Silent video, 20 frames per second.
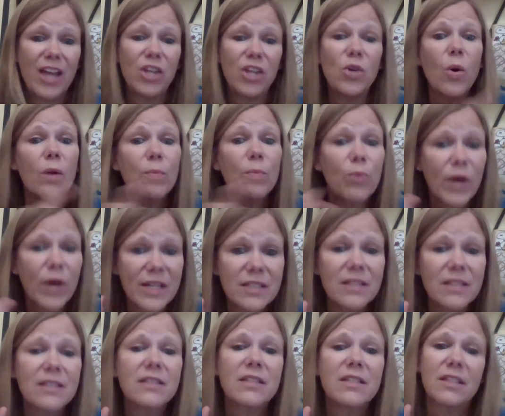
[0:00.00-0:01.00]
Your
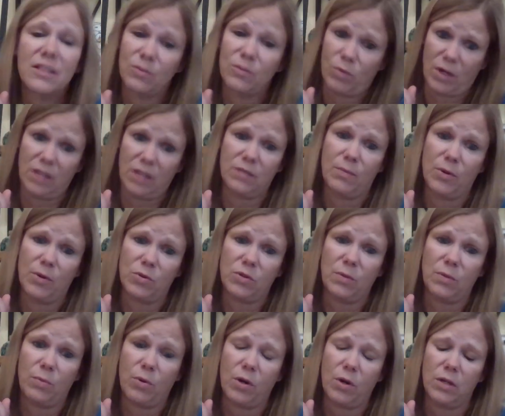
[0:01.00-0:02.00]
presence is what is most
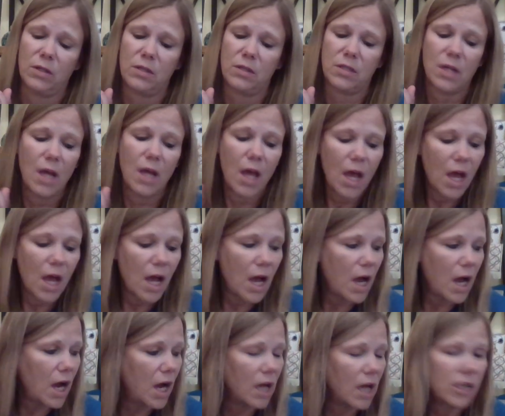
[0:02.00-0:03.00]
important.
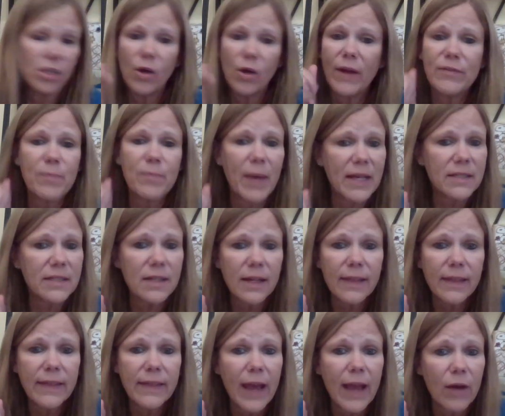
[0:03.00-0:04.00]
Uh, you don't have to pass
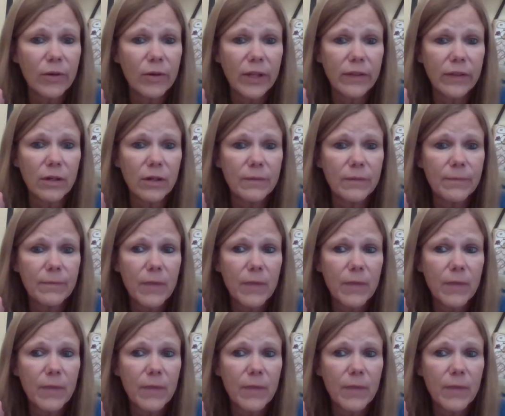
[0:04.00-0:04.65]
anything out either.